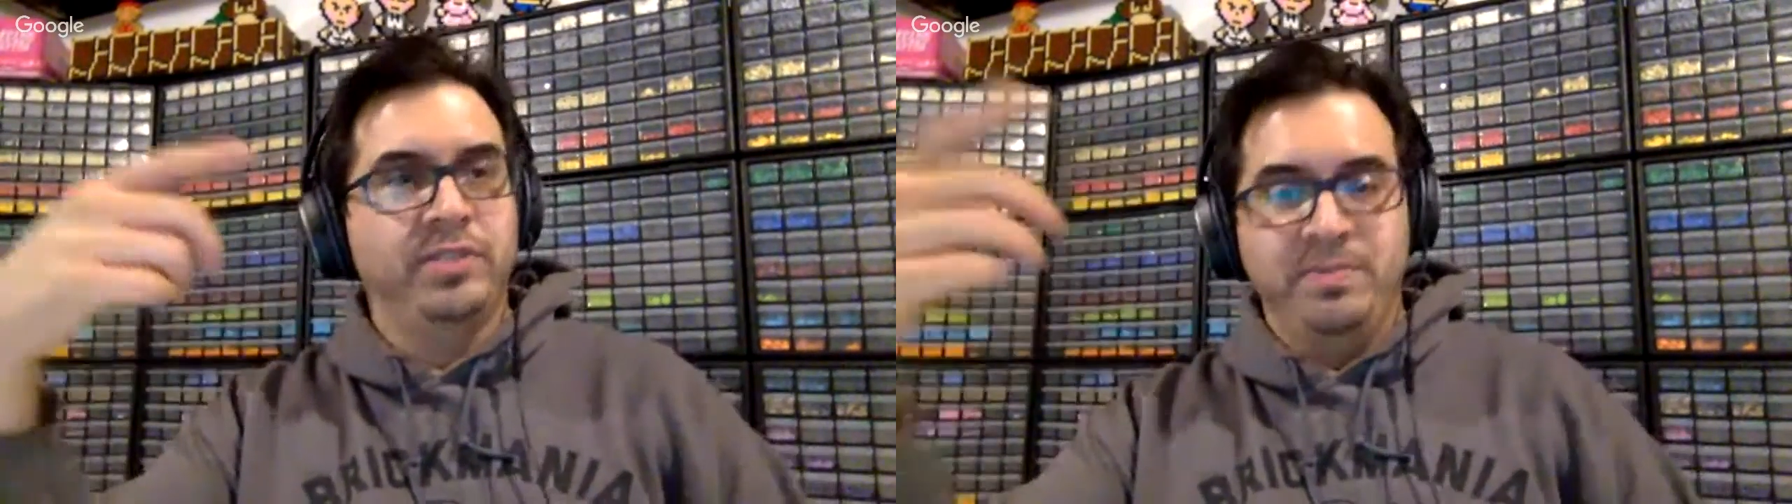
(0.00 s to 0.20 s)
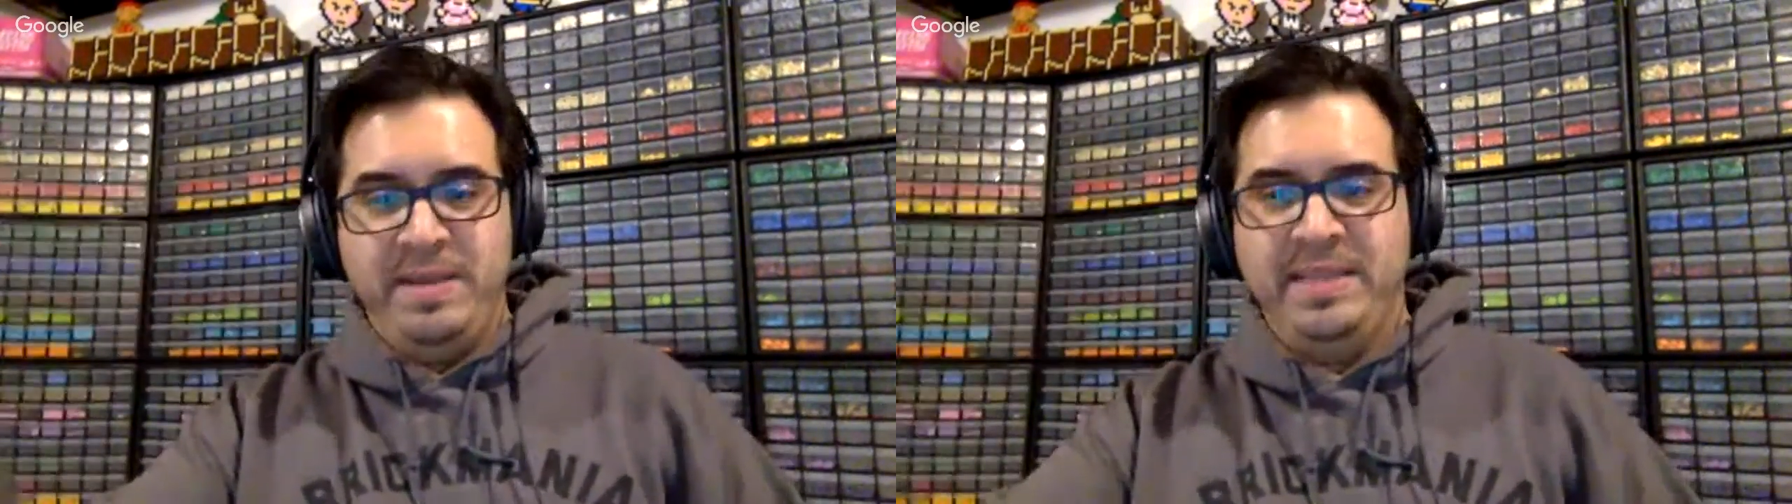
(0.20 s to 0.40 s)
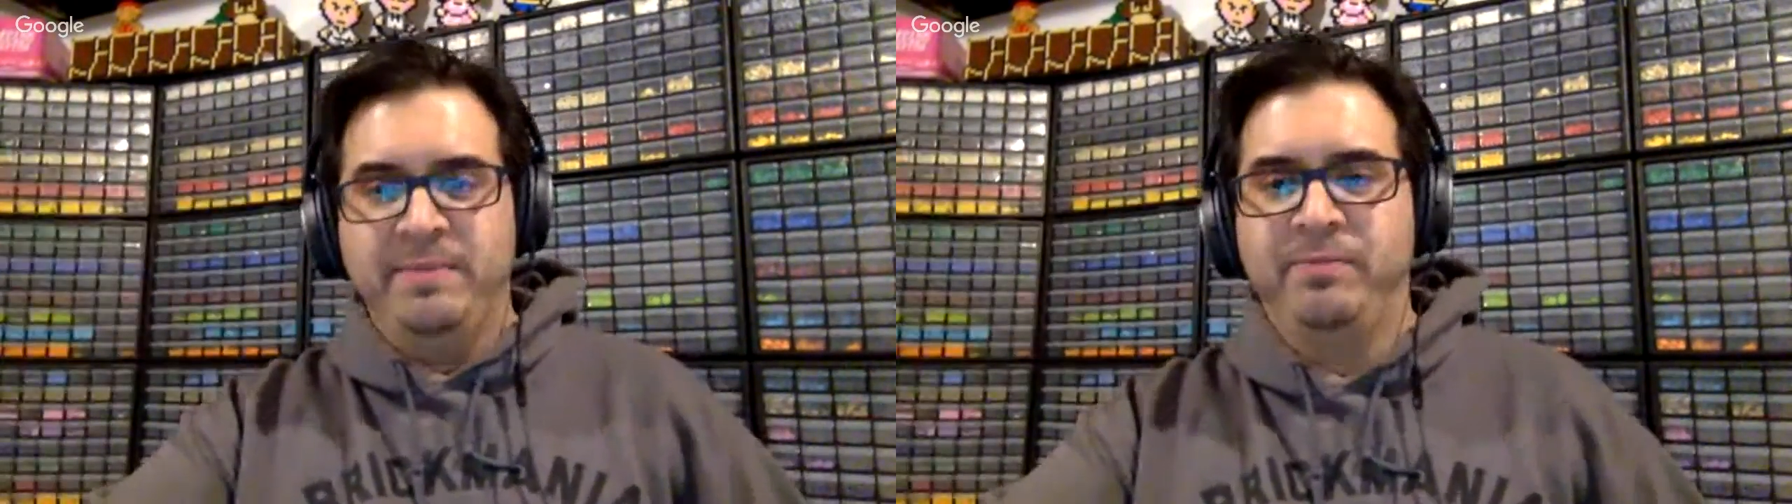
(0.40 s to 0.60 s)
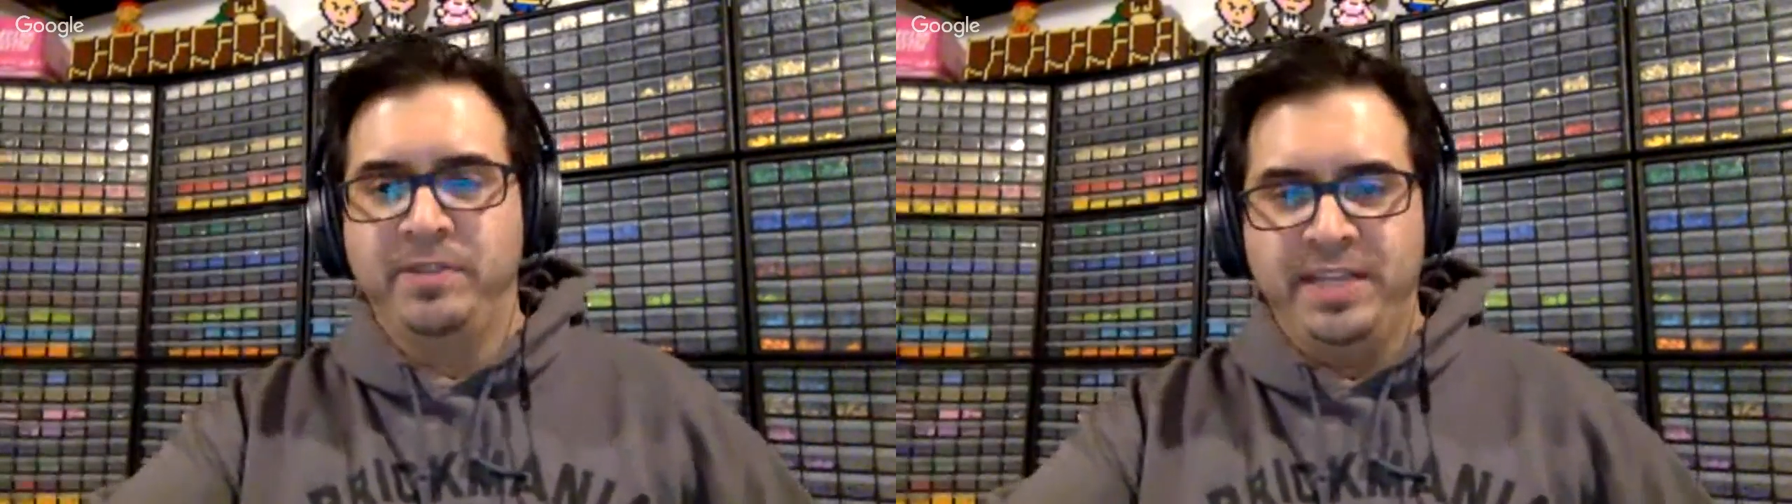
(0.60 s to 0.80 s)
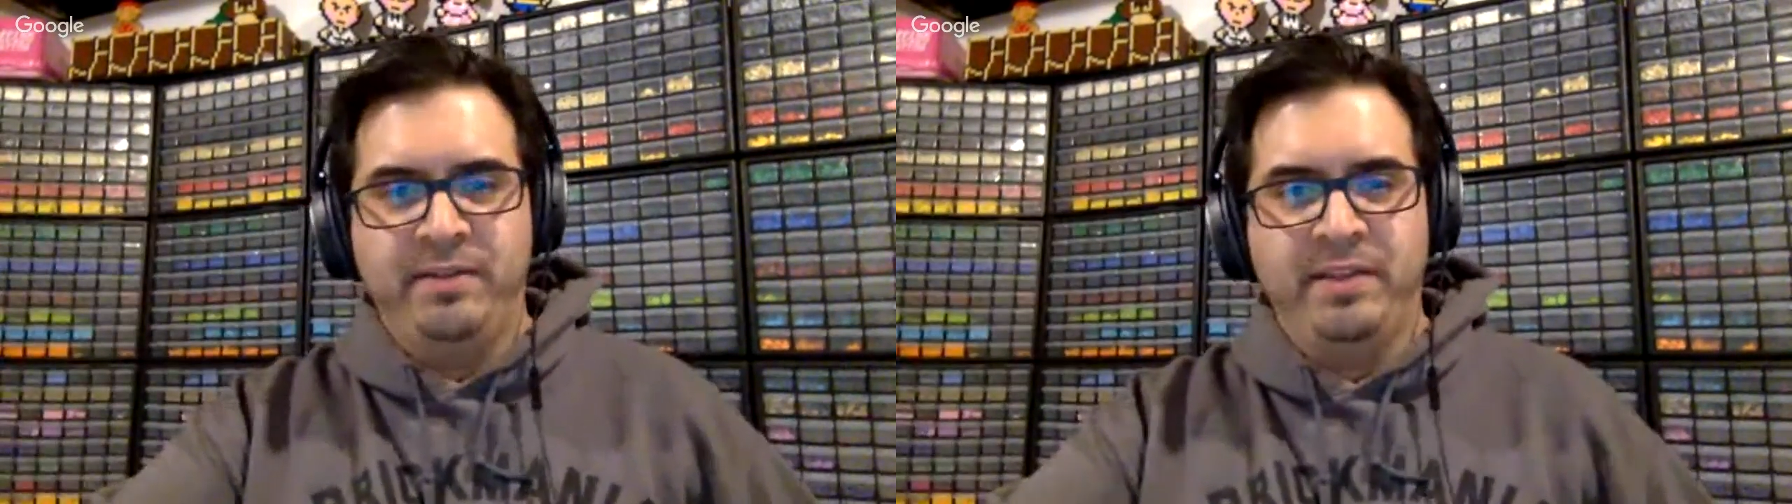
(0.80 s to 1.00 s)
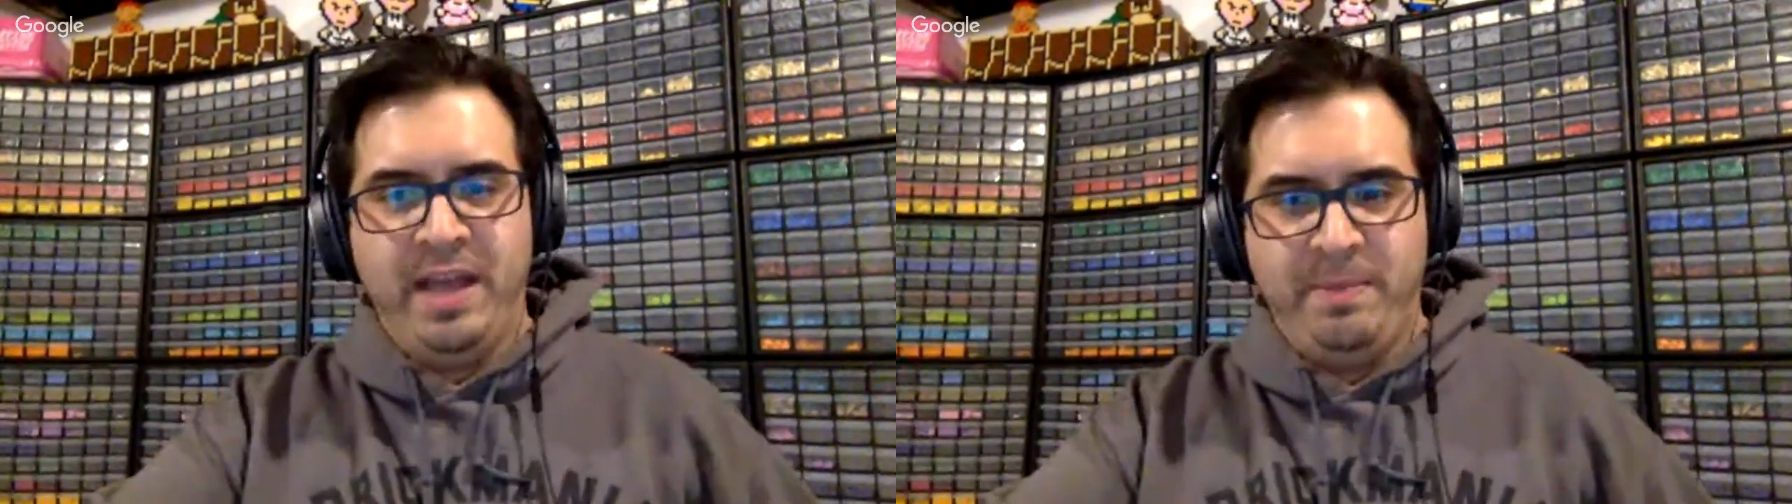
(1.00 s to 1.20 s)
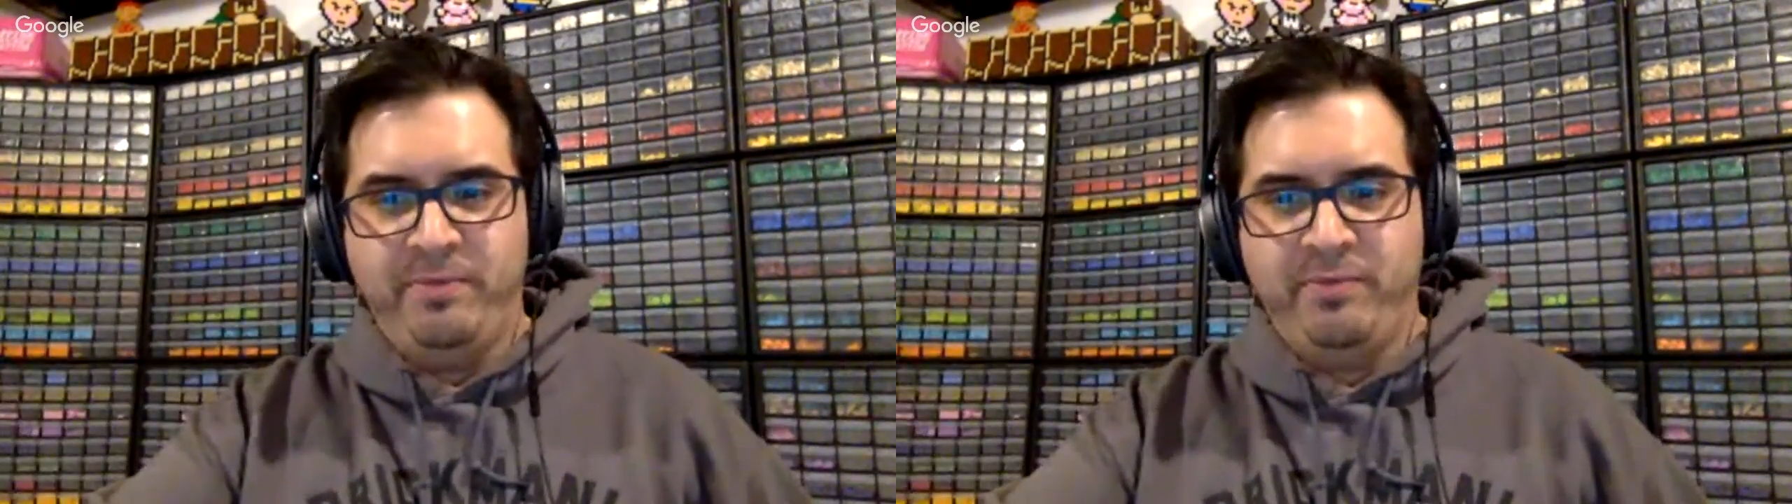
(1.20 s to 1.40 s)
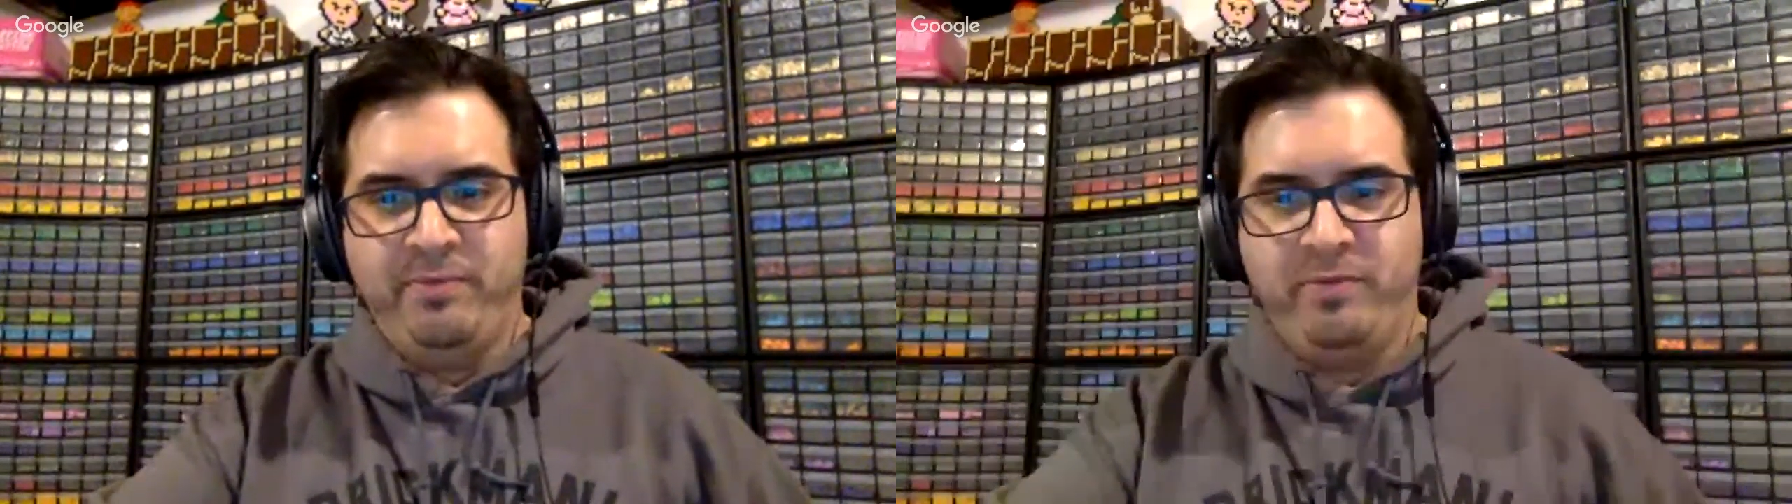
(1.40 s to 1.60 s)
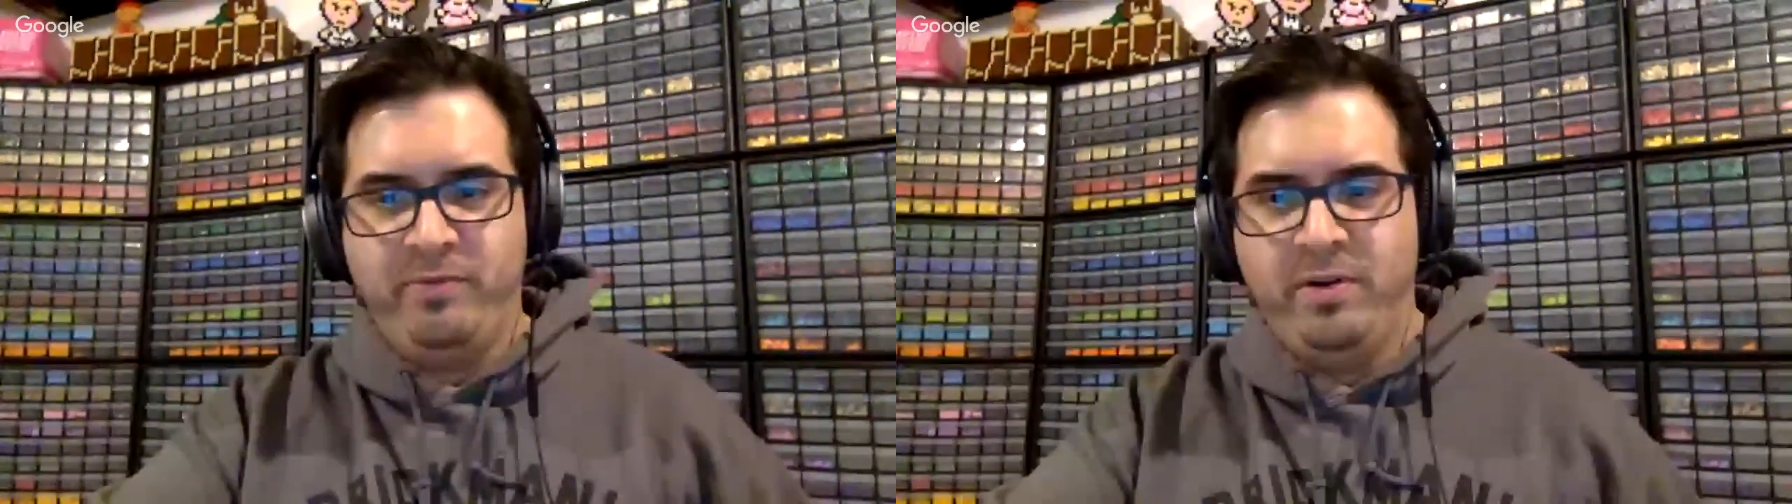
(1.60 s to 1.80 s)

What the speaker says: to meet them for dinner the night before.